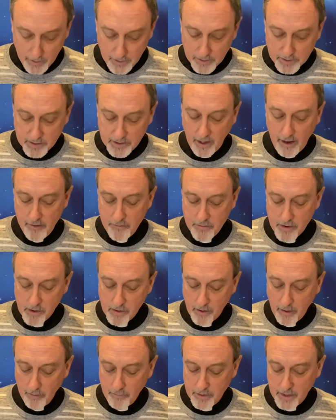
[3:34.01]
"Savior
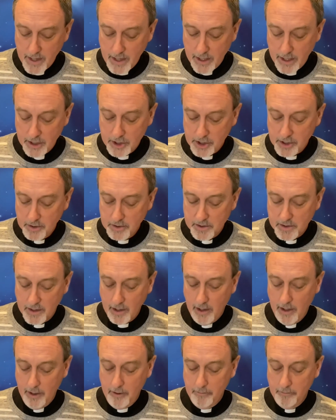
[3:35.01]
of the nations
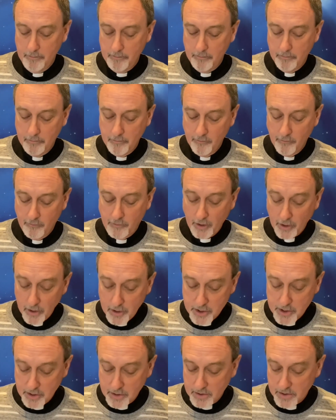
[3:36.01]
come,
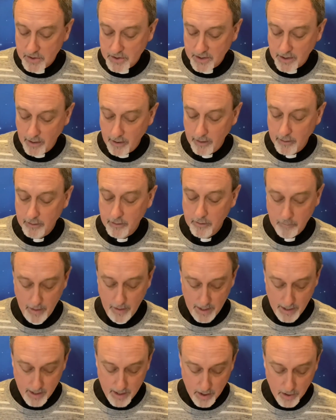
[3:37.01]
virgin son,
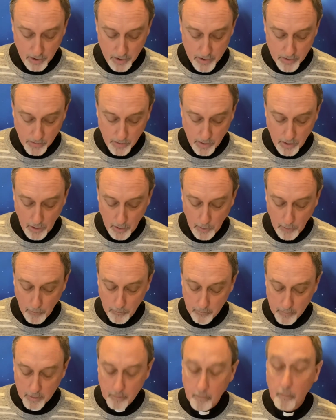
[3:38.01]
make here your home.